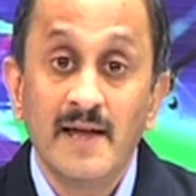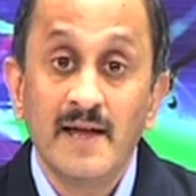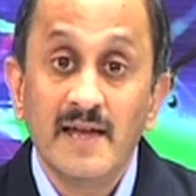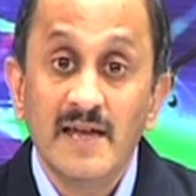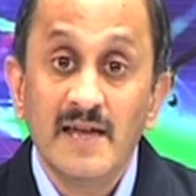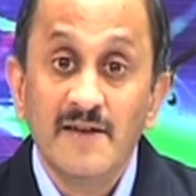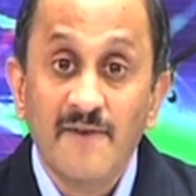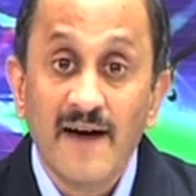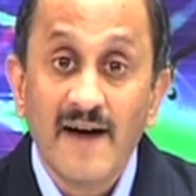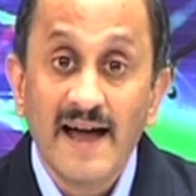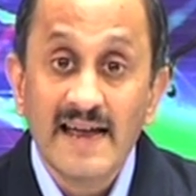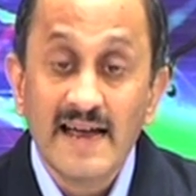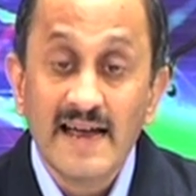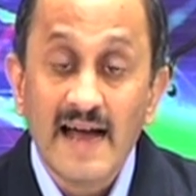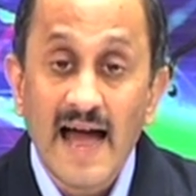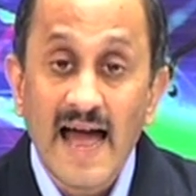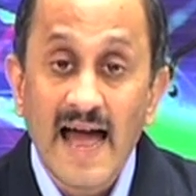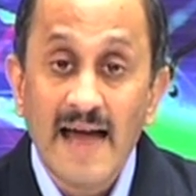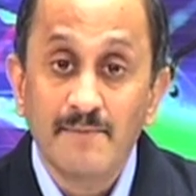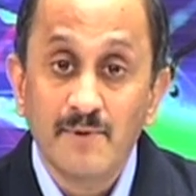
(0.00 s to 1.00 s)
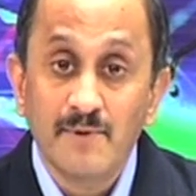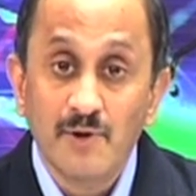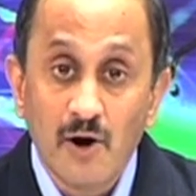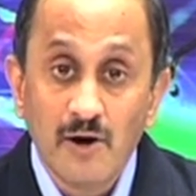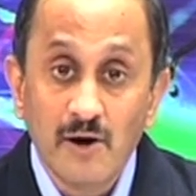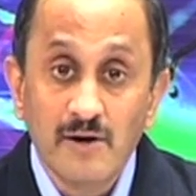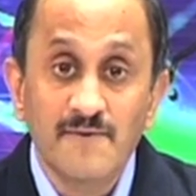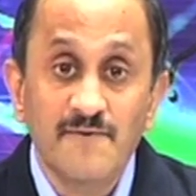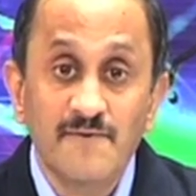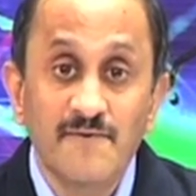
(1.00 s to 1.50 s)
if I am
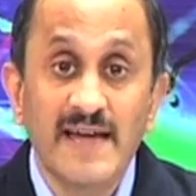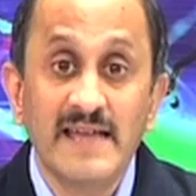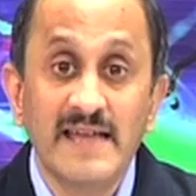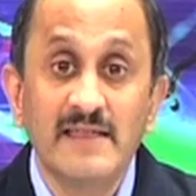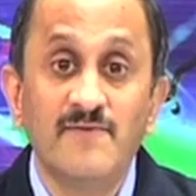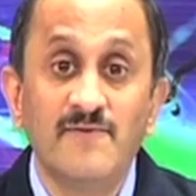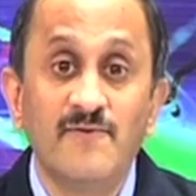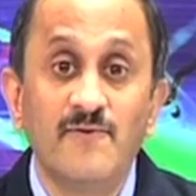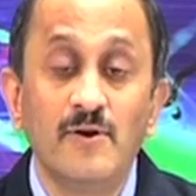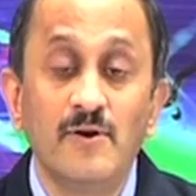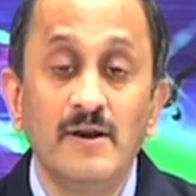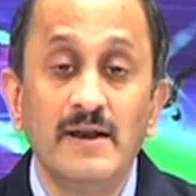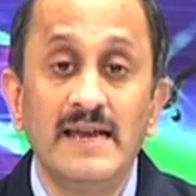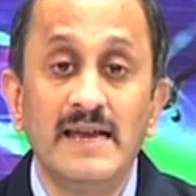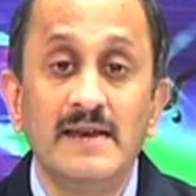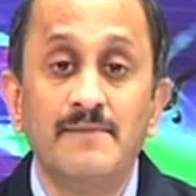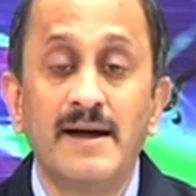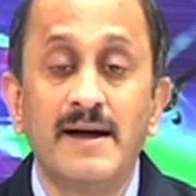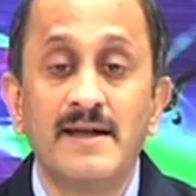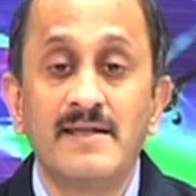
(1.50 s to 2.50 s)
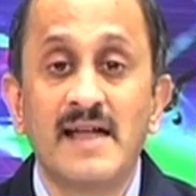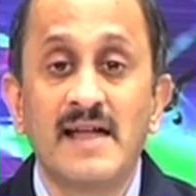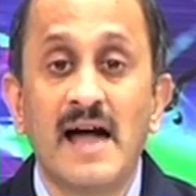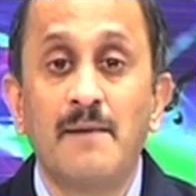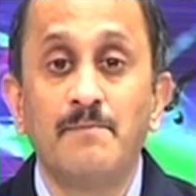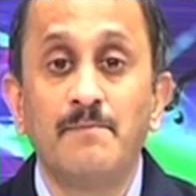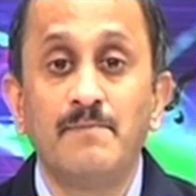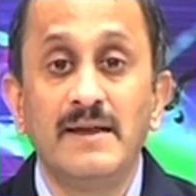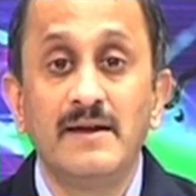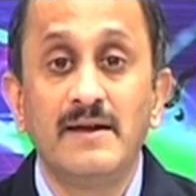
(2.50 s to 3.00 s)
not faithful in my
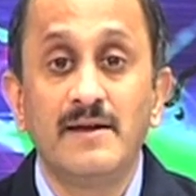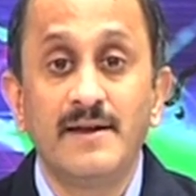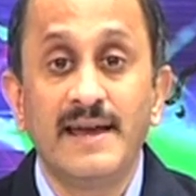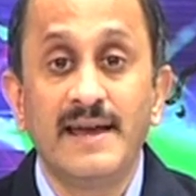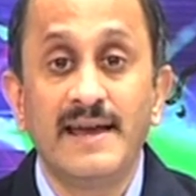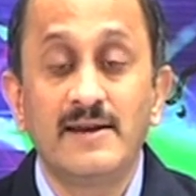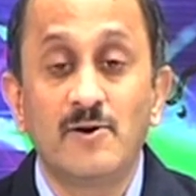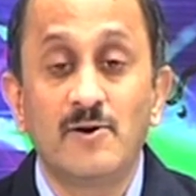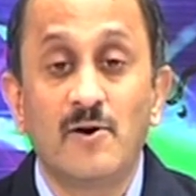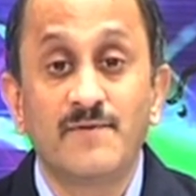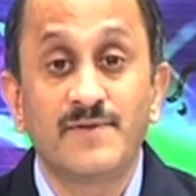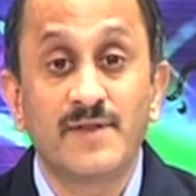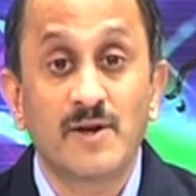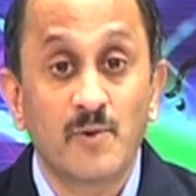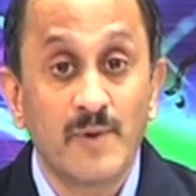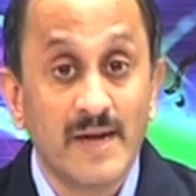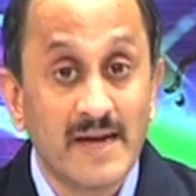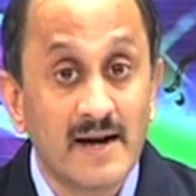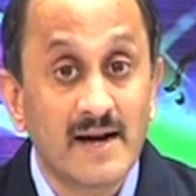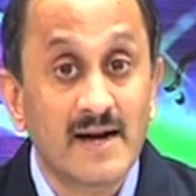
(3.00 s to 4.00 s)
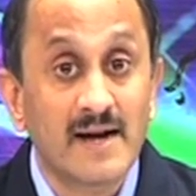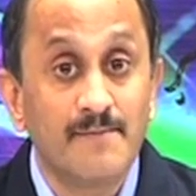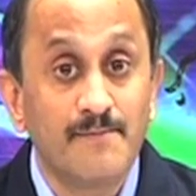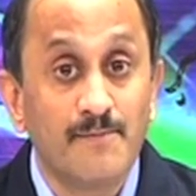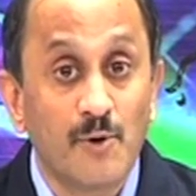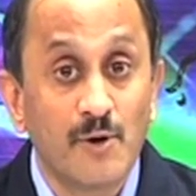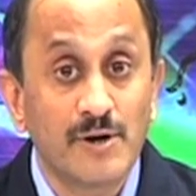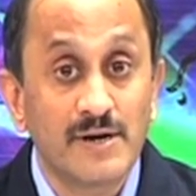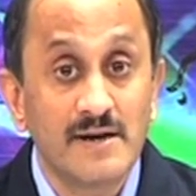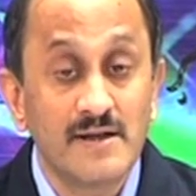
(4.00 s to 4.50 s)
sampling rate of the quicker
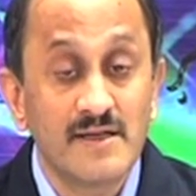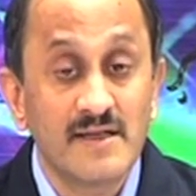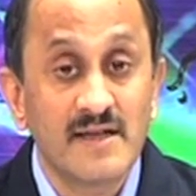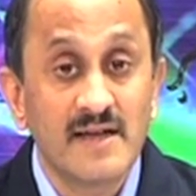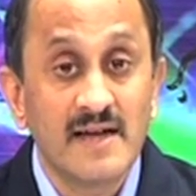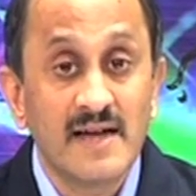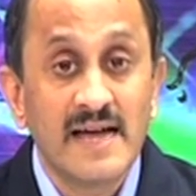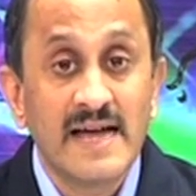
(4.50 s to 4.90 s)
components,